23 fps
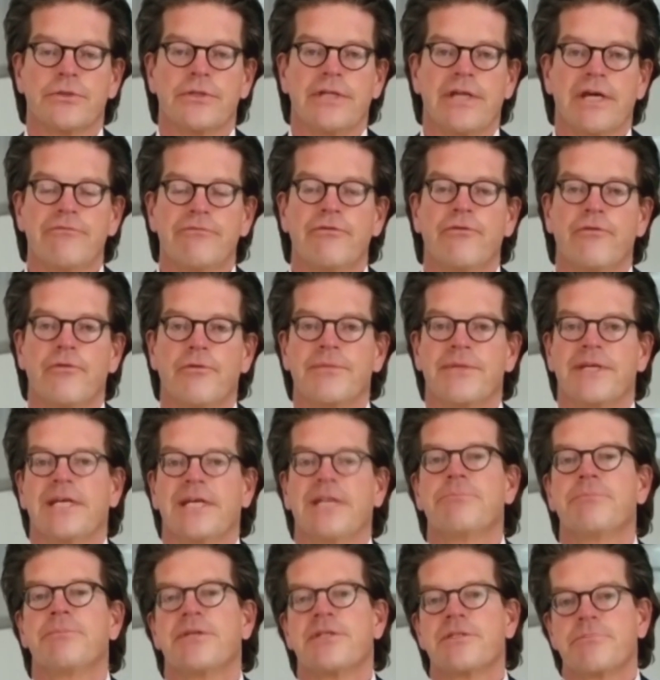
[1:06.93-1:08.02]
So therefore, from
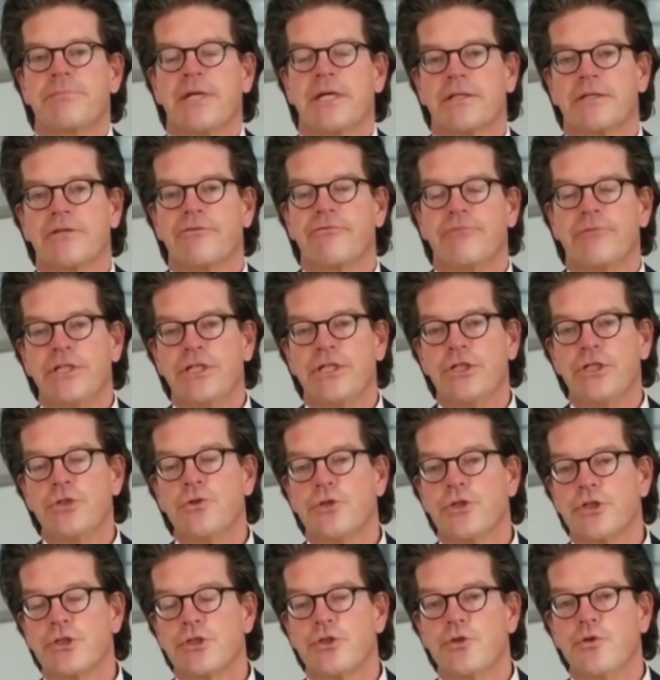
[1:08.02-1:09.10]
that perspective, we need
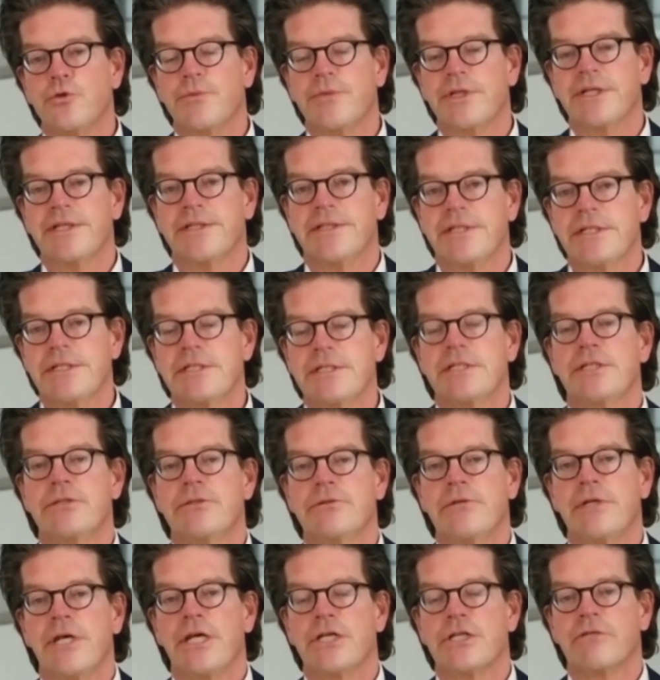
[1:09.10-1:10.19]
to assume that this
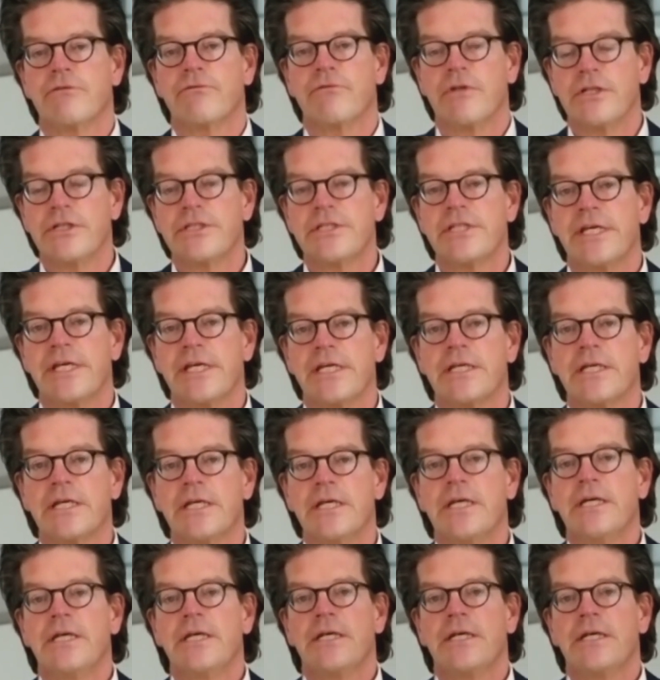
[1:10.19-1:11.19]
situation will take